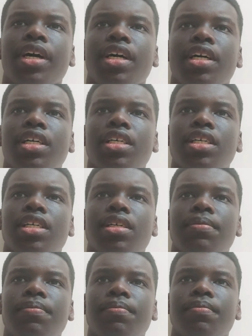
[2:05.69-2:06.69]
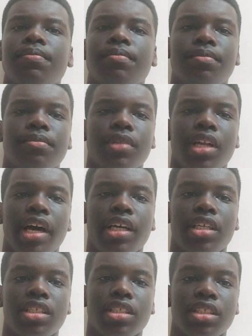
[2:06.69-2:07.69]
um,
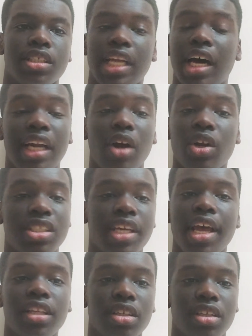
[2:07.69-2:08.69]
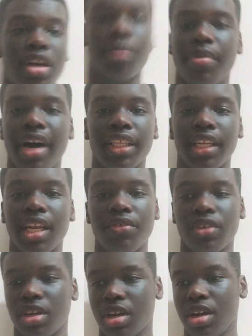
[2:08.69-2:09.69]
like now let's get into the combined
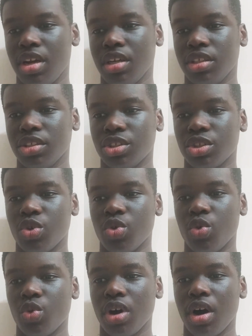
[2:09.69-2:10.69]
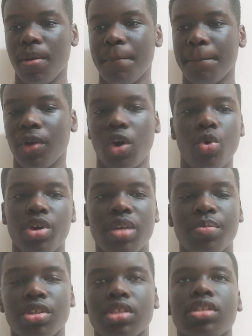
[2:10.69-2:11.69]
11. So
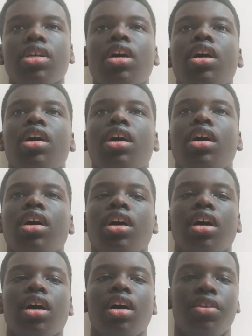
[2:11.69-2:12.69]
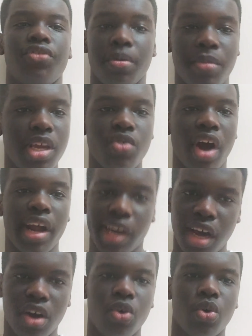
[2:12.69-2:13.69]
goalkeepers for me right
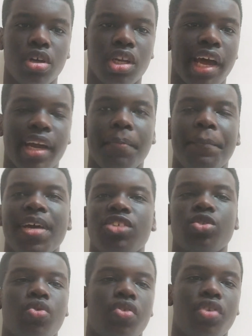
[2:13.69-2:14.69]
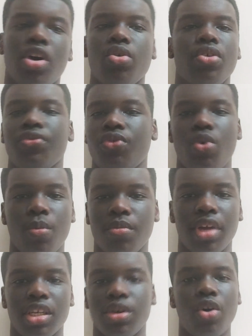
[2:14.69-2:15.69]
now, like based off of current form,
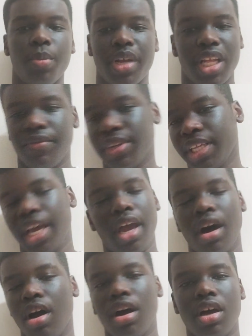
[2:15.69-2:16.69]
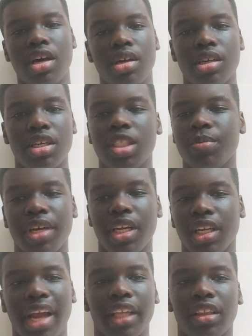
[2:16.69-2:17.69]
it's got to be David De Gea. He's been
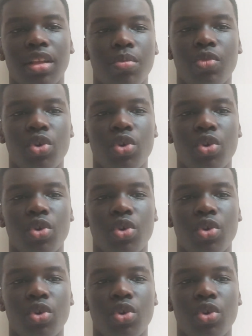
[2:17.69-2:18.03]
like the